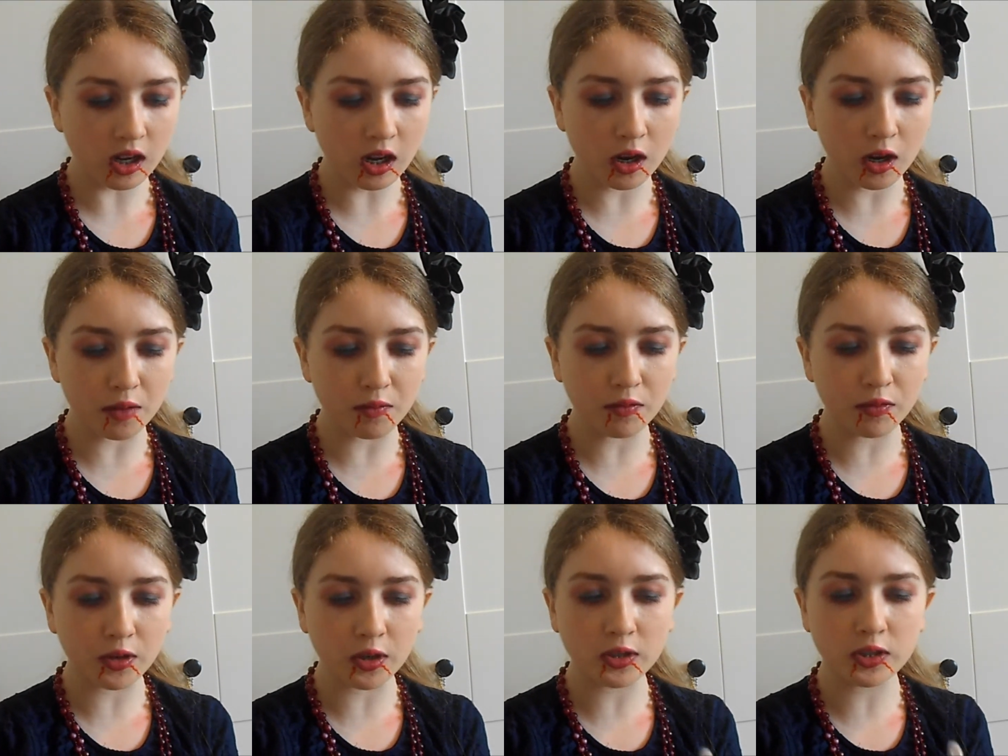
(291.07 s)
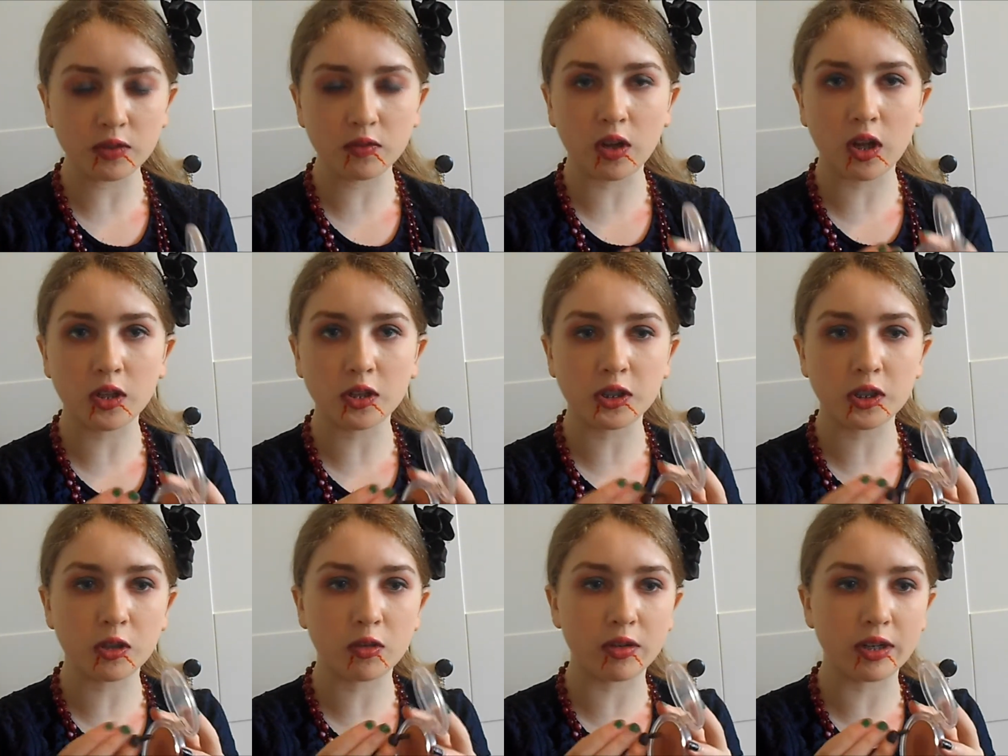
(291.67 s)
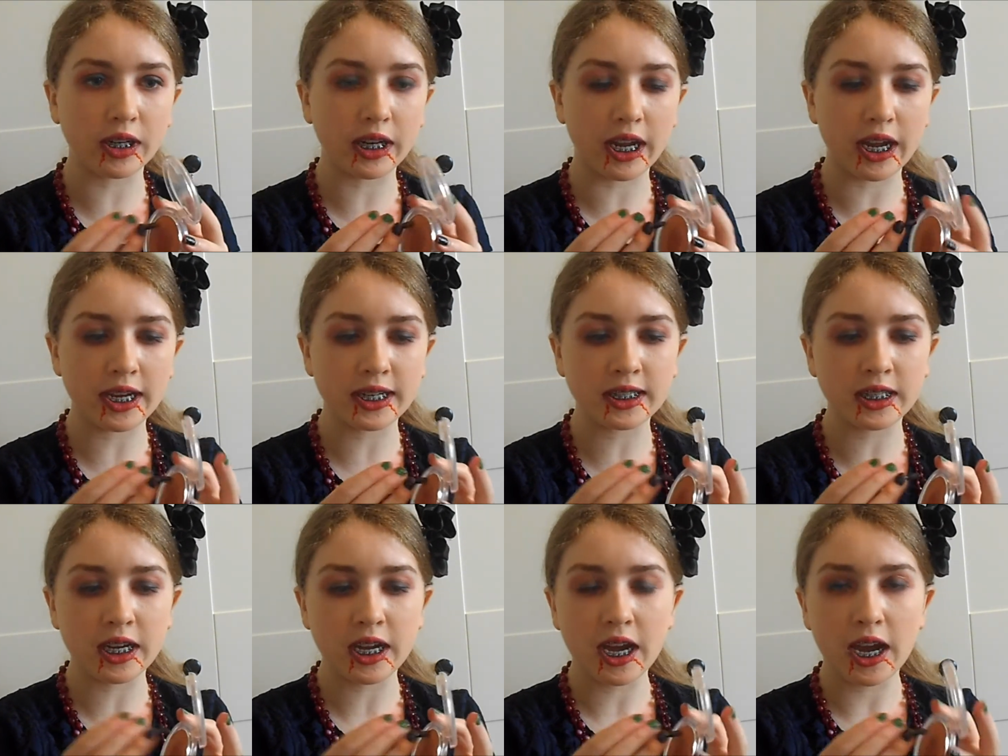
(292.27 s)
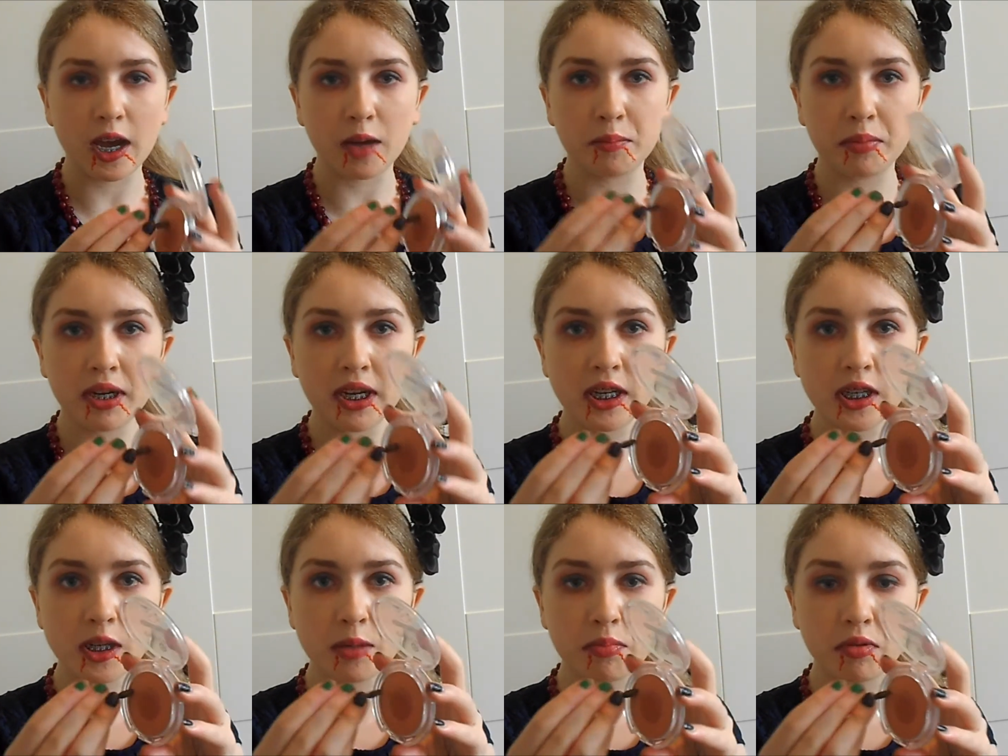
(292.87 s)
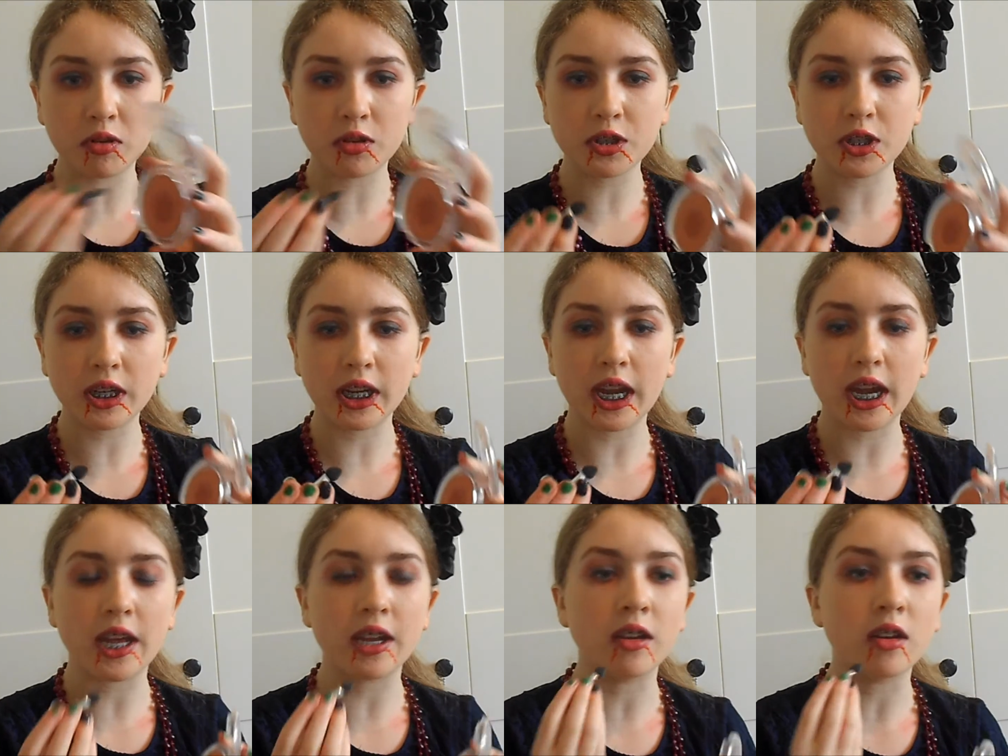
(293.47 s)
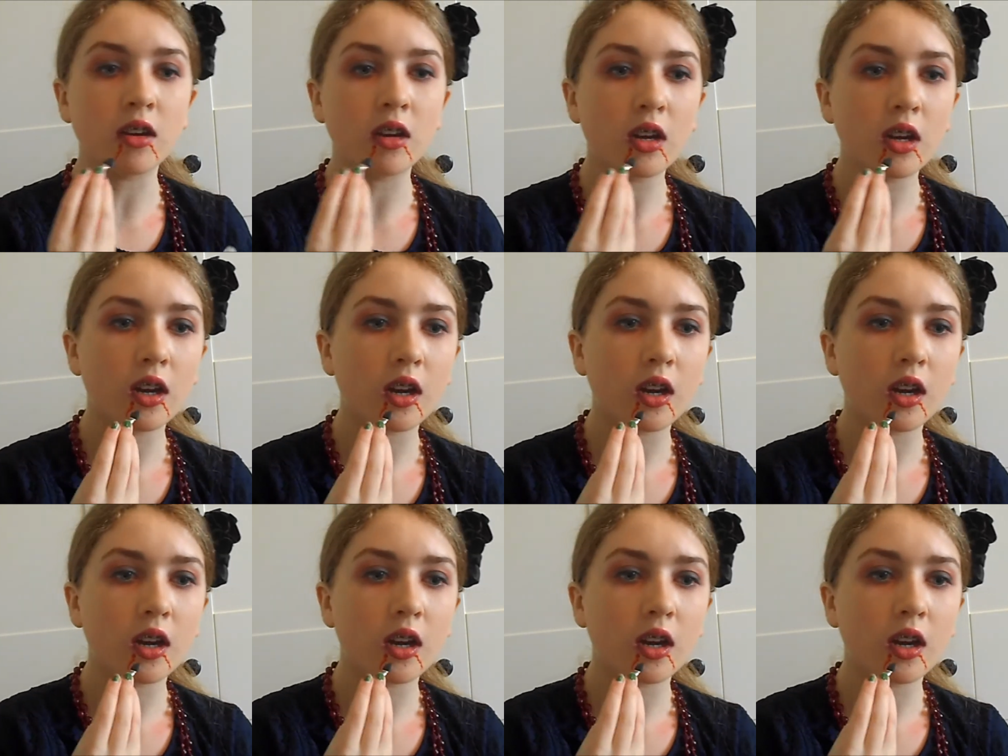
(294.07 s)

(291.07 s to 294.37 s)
I'm first of all just going to get a peachy blush again,